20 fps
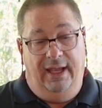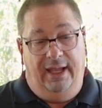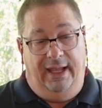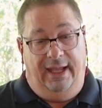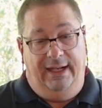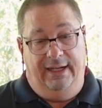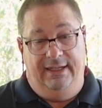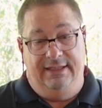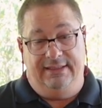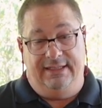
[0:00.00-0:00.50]

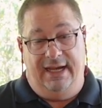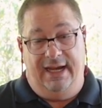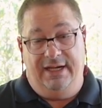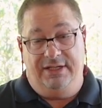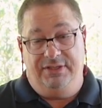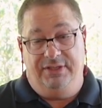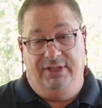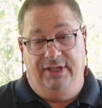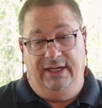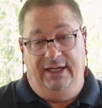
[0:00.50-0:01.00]
And it's
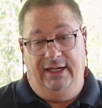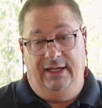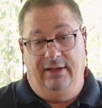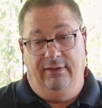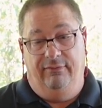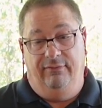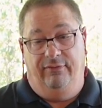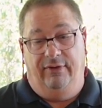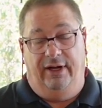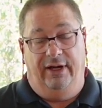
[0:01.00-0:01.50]
actually
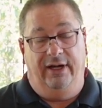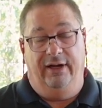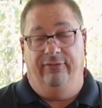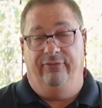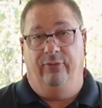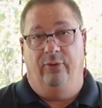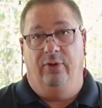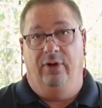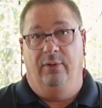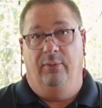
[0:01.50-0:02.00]
very
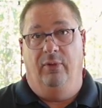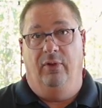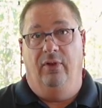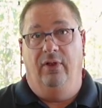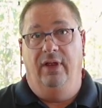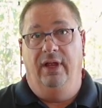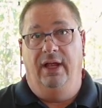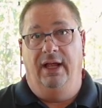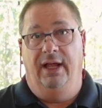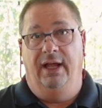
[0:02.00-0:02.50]
affordable.
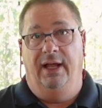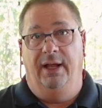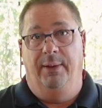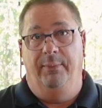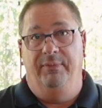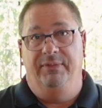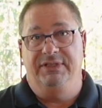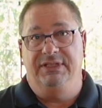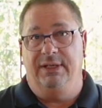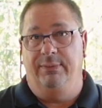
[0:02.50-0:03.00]

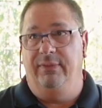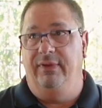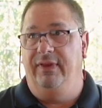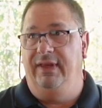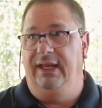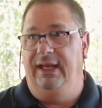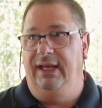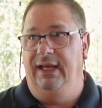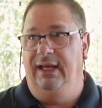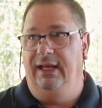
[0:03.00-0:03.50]
Um, some of
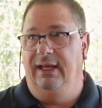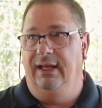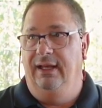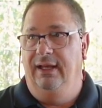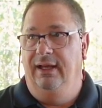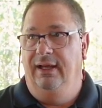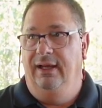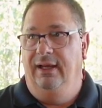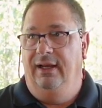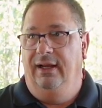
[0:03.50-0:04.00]
the
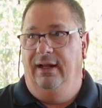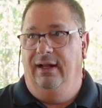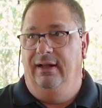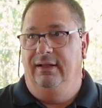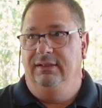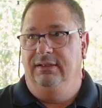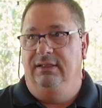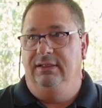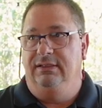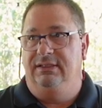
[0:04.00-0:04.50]

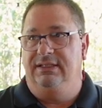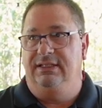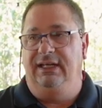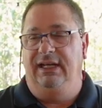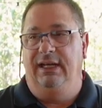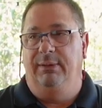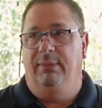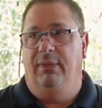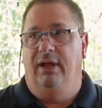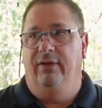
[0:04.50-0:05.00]

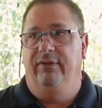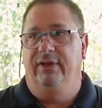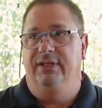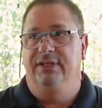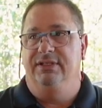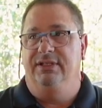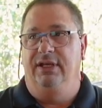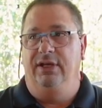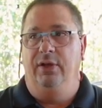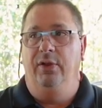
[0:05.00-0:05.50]
steam
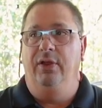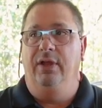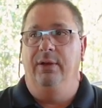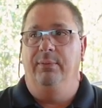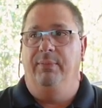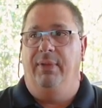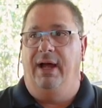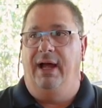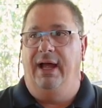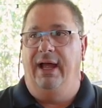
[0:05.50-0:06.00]
ovens that you
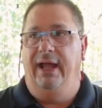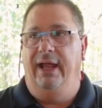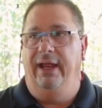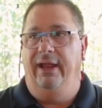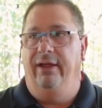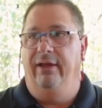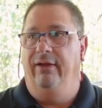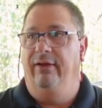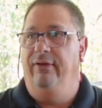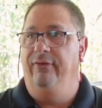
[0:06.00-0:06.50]
can
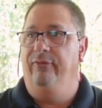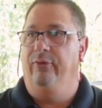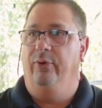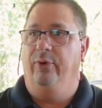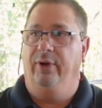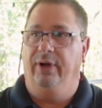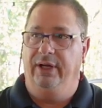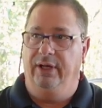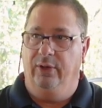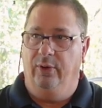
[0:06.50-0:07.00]
buy
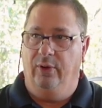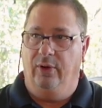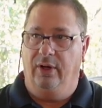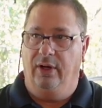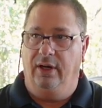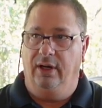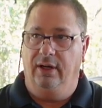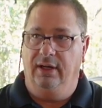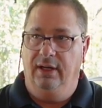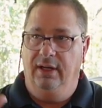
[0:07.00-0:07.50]
for
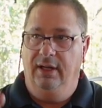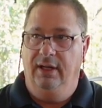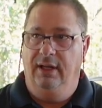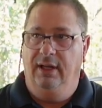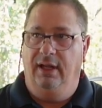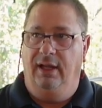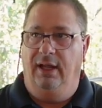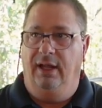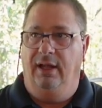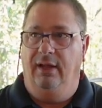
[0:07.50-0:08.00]
your
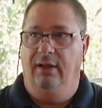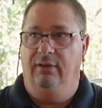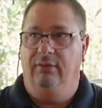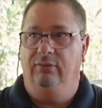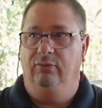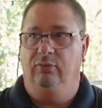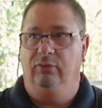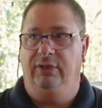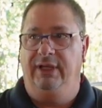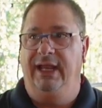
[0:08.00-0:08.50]
uh,
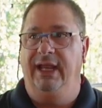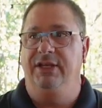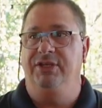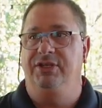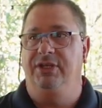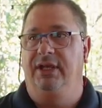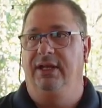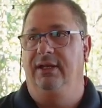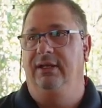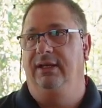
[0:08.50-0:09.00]

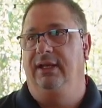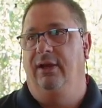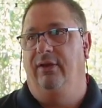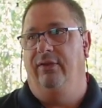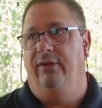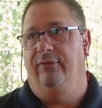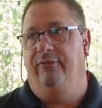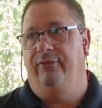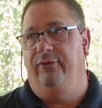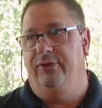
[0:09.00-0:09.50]
kitchen, you know,
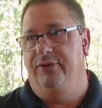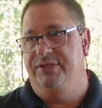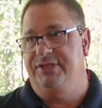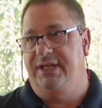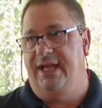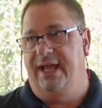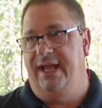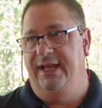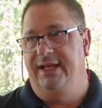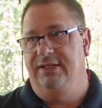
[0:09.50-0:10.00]
the full
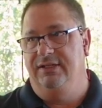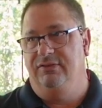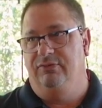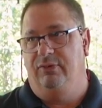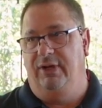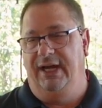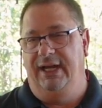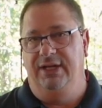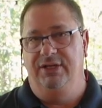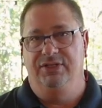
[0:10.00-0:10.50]
size
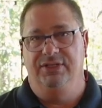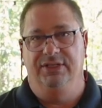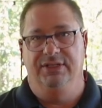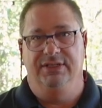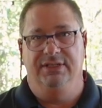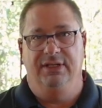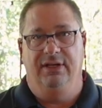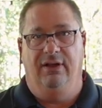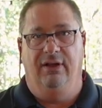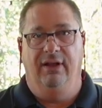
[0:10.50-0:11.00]

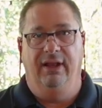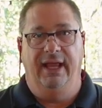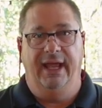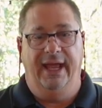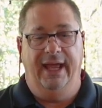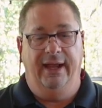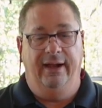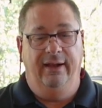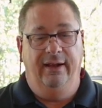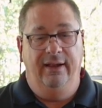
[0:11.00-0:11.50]
ranges and all
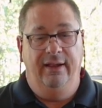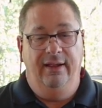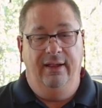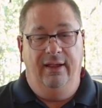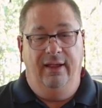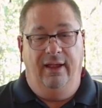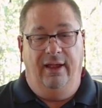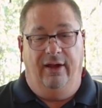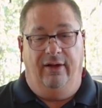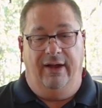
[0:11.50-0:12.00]
that,
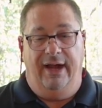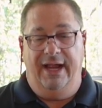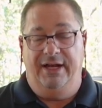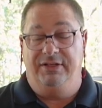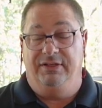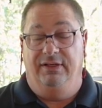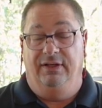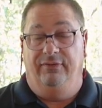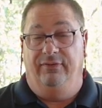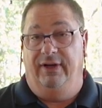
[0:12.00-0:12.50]
are
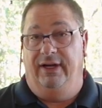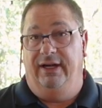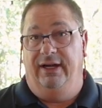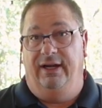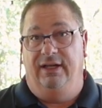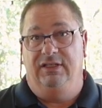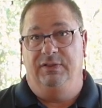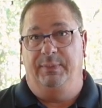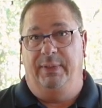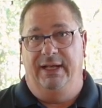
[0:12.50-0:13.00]
actually very
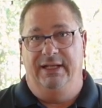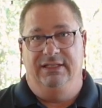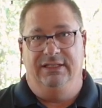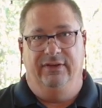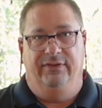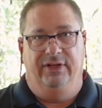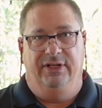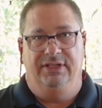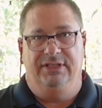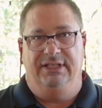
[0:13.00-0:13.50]

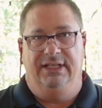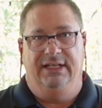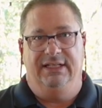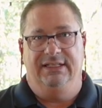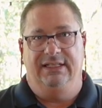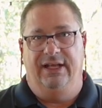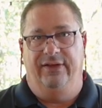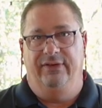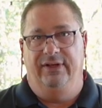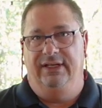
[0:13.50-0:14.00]
expensive. They're six,
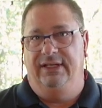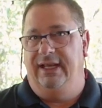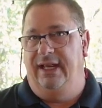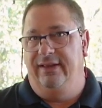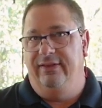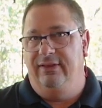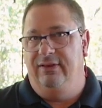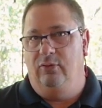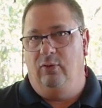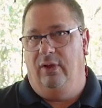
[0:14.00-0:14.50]
seven,
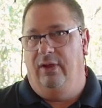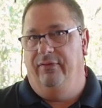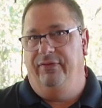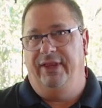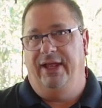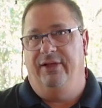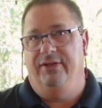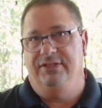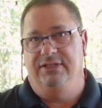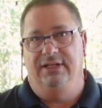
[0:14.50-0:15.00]
ten, twelve
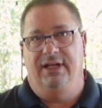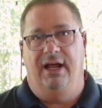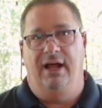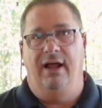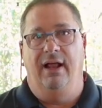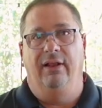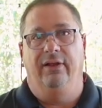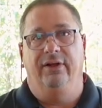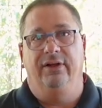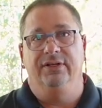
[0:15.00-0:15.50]
thousand
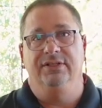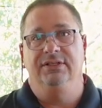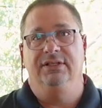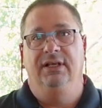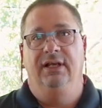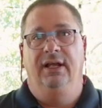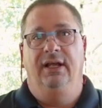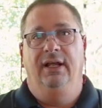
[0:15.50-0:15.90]
dollars.